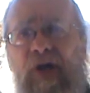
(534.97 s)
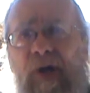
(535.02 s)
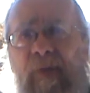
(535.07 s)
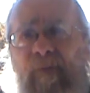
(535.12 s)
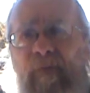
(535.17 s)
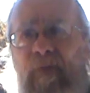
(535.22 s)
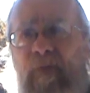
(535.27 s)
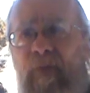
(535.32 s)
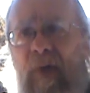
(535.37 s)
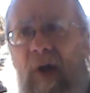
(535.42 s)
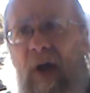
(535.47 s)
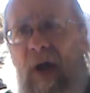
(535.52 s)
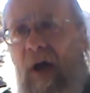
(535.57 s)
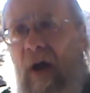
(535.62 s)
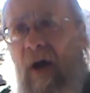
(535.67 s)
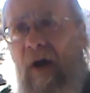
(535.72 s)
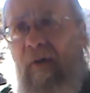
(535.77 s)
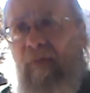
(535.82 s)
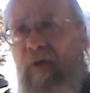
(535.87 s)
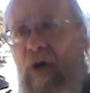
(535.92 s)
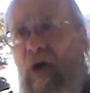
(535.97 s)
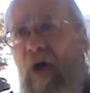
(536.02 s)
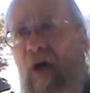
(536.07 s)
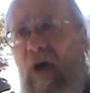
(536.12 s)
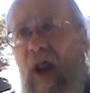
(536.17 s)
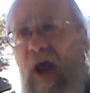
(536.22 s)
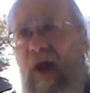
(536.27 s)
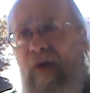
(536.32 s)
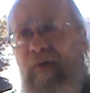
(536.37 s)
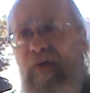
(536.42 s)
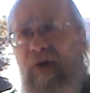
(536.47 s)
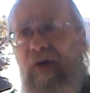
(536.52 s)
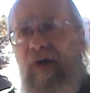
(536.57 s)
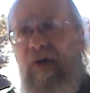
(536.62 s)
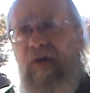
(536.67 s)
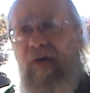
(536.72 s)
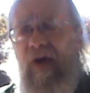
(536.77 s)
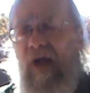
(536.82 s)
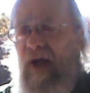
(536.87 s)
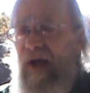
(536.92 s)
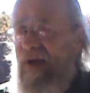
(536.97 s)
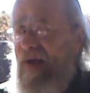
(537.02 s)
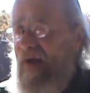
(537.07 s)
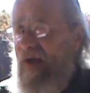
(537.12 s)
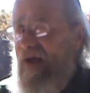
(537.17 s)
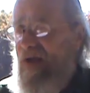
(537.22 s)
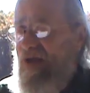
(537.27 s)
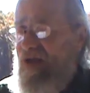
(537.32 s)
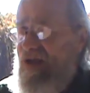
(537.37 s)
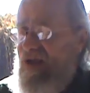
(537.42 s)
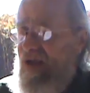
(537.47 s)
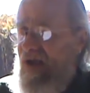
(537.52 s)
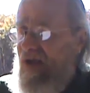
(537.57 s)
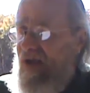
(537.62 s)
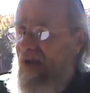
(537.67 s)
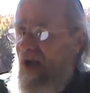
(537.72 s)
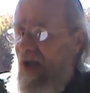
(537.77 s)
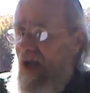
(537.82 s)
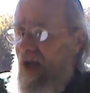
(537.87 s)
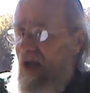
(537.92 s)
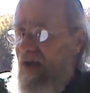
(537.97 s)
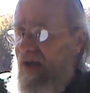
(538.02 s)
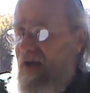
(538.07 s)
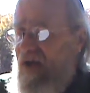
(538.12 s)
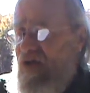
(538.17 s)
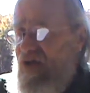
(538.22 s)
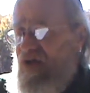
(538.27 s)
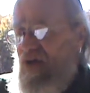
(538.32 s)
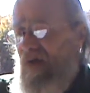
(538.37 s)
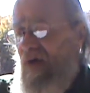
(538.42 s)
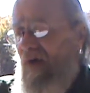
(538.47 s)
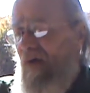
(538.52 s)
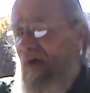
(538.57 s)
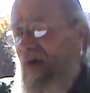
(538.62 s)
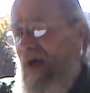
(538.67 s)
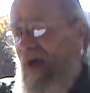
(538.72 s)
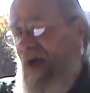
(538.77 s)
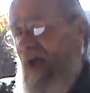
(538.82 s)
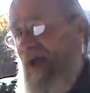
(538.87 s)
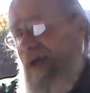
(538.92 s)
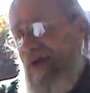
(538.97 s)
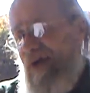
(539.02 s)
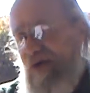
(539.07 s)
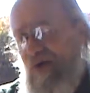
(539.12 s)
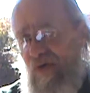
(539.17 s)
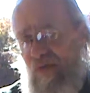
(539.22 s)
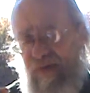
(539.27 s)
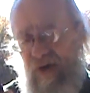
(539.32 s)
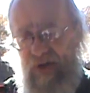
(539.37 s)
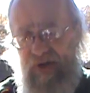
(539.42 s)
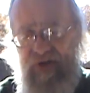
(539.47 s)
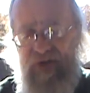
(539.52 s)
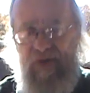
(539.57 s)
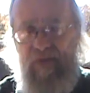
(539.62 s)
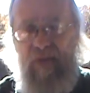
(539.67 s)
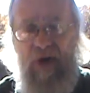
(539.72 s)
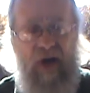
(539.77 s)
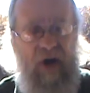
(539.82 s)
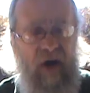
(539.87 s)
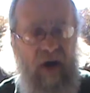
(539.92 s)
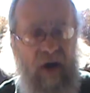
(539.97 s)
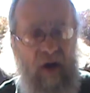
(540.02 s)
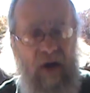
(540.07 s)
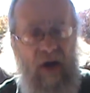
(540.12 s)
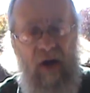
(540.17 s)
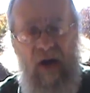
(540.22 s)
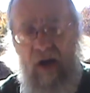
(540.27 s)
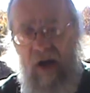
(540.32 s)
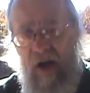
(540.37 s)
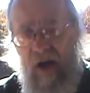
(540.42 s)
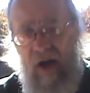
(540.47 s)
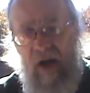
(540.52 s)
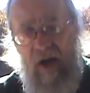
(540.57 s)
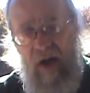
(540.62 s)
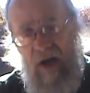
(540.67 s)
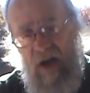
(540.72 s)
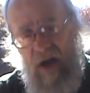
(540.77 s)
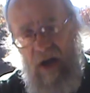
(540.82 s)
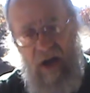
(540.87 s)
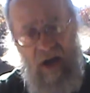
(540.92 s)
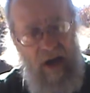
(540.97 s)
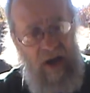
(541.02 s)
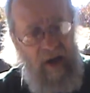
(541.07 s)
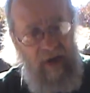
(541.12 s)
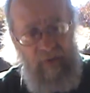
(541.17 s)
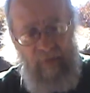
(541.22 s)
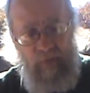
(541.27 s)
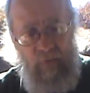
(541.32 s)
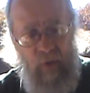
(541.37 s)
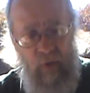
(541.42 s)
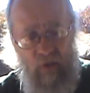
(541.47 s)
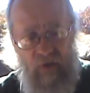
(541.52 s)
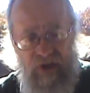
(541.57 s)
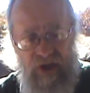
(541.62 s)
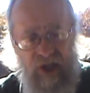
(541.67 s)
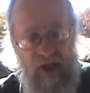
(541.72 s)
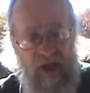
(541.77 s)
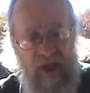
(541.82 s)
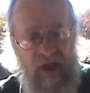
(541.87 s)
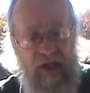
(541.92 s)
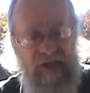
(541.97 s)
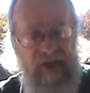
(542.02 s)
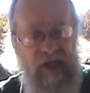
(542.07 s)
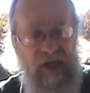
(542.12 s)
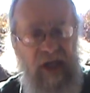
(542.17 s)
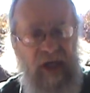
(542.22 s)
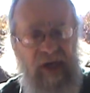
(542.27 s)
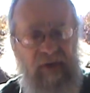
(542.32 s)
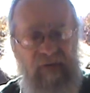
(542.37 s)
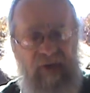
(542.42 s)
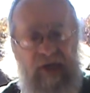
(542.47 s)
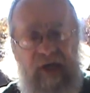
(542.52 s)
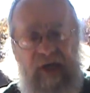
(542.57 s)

um, fall afternoon like this, and these are only like two bucks a bottle. Um, which I think is a heck of a